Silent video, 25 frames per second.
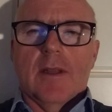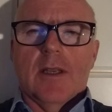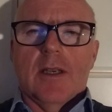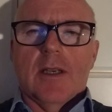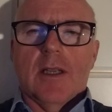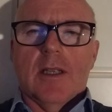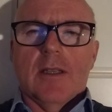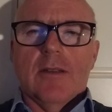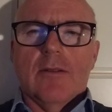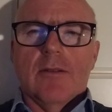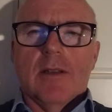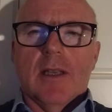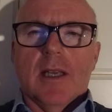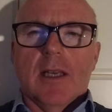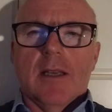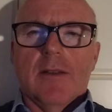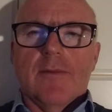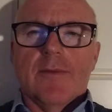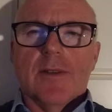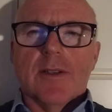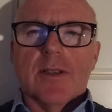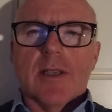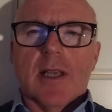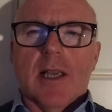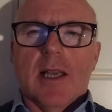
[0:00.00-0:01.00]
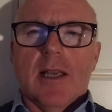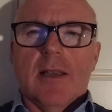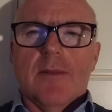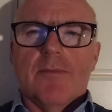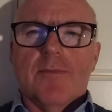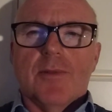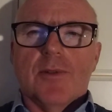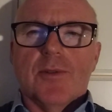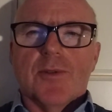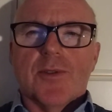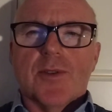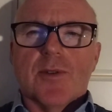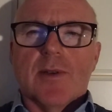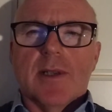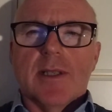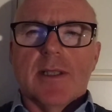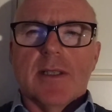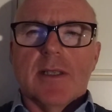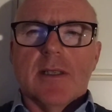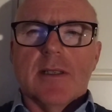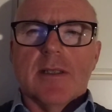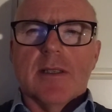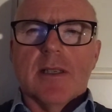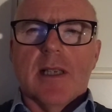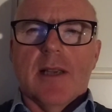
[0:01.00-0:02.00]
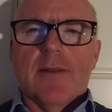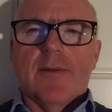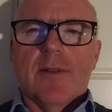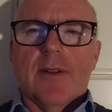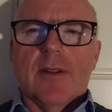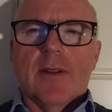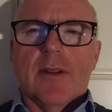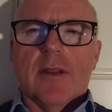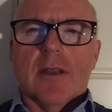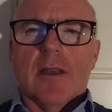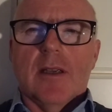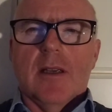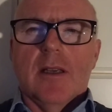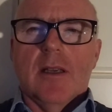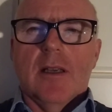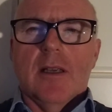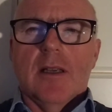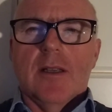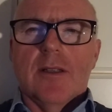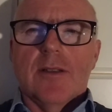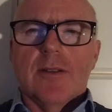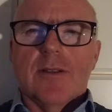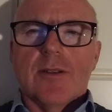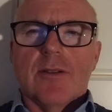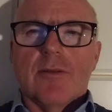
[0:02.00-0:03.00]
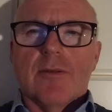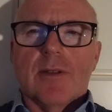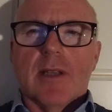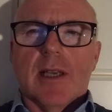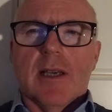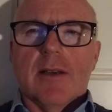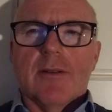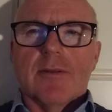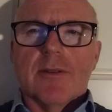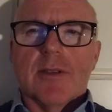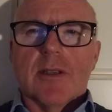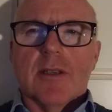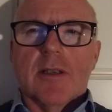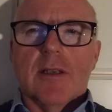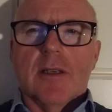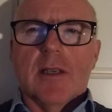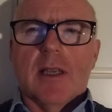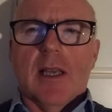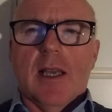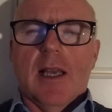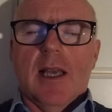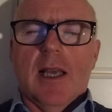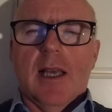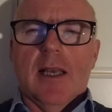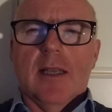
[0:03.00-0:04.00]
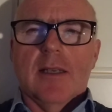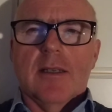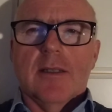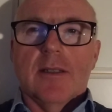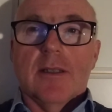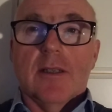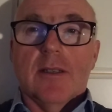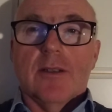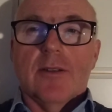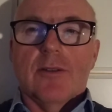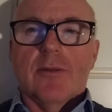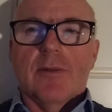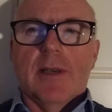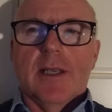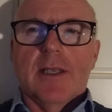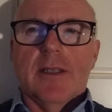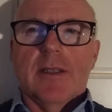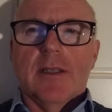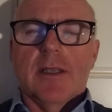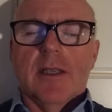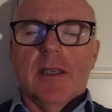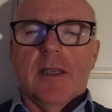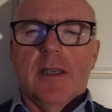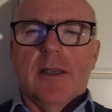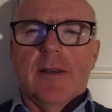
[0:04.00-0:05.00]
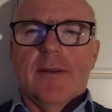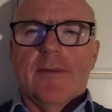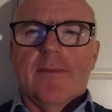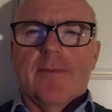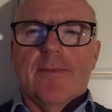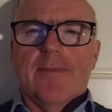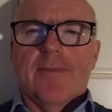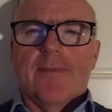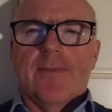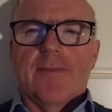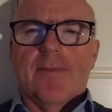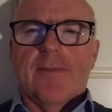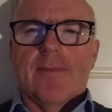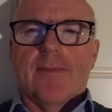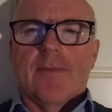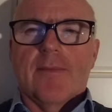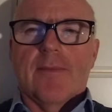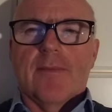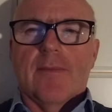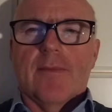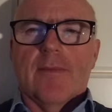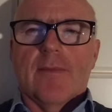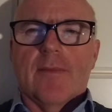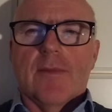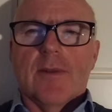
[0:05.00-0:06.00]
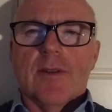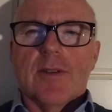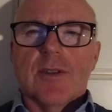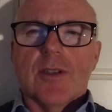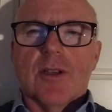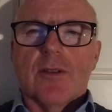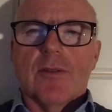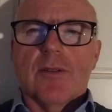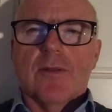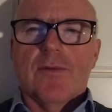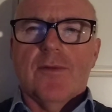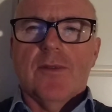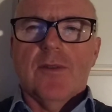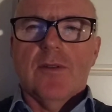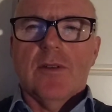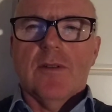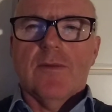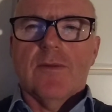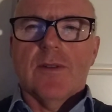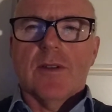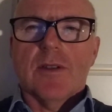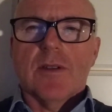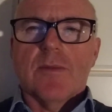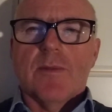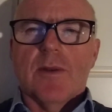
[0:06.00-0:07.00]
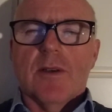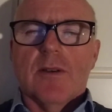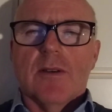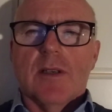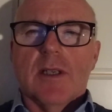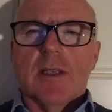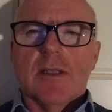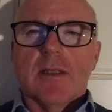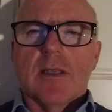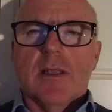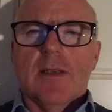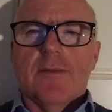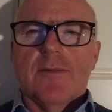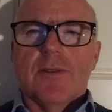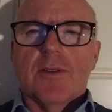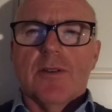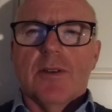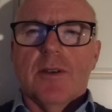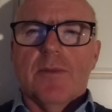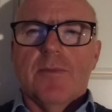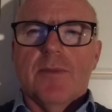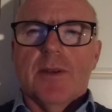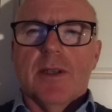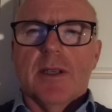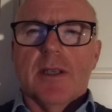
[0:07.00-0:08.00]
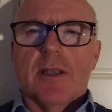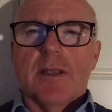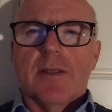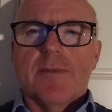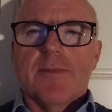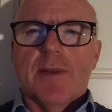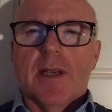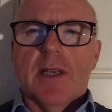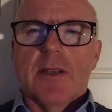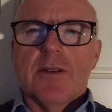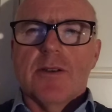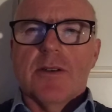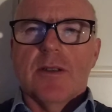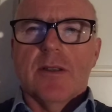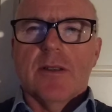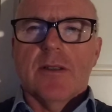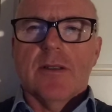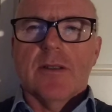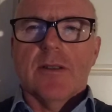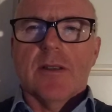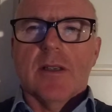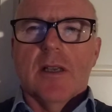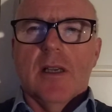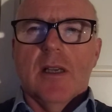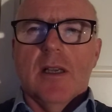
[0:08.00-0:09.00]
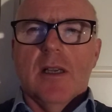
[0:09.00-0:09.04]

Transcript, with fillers: birthday you gave us April 27th, 2020. So the fruit of the Spirit is love, joy, peace, patience,